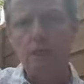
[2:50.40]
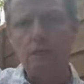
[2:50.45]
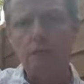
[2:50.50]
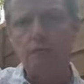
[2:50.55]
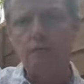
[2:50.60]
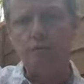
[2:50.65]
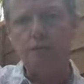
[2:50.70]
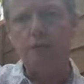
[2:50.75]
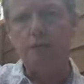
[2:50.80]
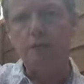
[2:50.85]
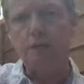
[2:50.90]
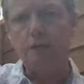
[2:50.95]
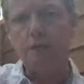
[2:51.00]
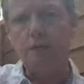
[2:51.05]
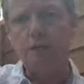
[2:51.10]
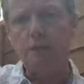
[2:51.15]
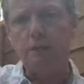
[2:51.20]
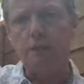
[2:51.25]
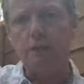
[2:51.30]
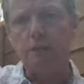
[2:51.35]
the
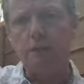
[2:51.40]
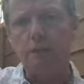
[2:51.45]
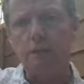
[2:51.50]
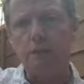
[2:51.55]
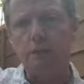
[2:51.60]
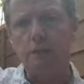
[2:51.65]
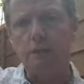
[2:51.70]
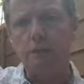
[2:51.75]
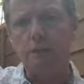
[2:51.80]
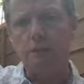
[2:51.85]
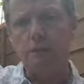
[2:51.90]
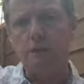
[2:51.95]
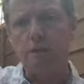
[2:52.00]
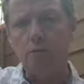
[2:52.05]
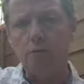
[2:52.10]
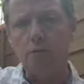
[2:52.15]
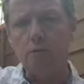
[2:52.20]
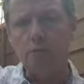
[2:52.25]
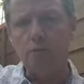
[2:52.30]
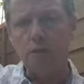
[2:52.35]
father and the
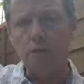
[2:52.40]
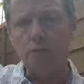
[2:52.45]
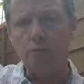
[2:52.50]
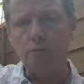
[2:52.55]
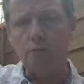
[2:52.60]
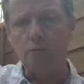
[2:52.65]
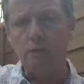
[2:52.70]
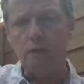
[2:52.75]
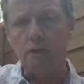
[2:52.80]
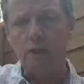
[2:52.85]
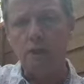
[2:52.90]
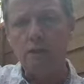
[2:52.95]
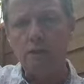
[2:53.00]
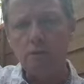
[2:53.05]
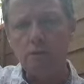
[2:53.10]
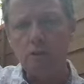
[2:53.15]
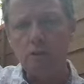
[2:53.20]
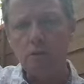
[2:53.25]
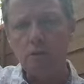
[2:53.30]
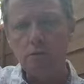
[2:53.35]
oldest son were
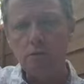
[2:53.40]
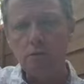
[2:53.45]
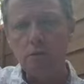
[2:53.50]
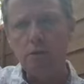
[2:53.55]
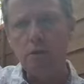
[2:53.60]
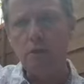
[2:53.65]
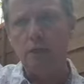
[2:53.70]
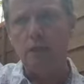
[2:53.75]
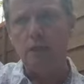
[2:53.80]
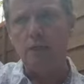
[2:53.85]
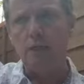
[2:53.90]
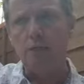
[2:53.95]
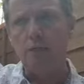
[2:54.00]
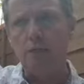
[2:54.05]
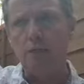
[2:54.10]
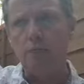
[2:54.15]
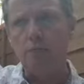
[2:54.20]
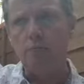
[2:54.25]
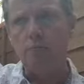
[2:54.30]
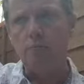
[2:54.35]
injured.
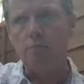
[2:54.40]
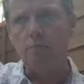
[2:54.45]
Uh,